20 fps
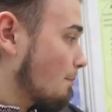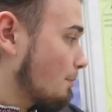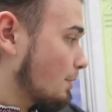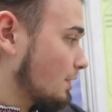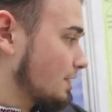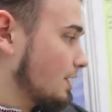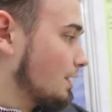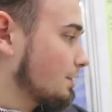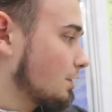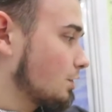
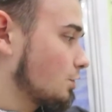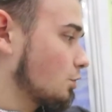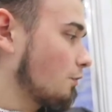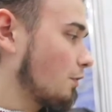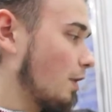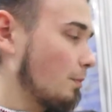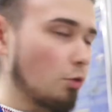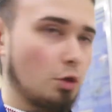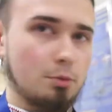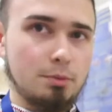percentage
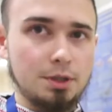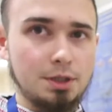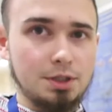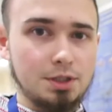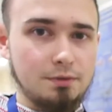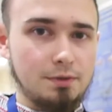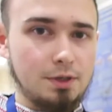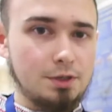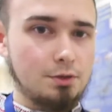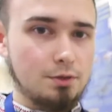of abnormal
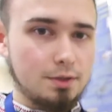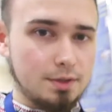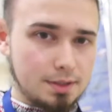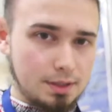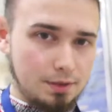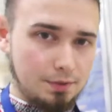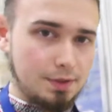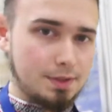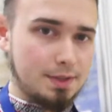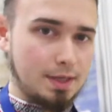individuals
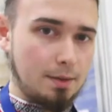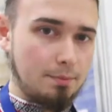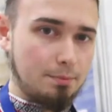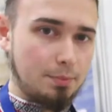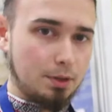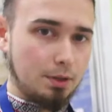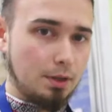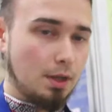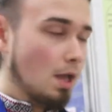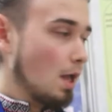in the
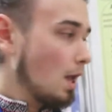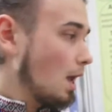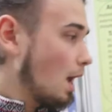sample,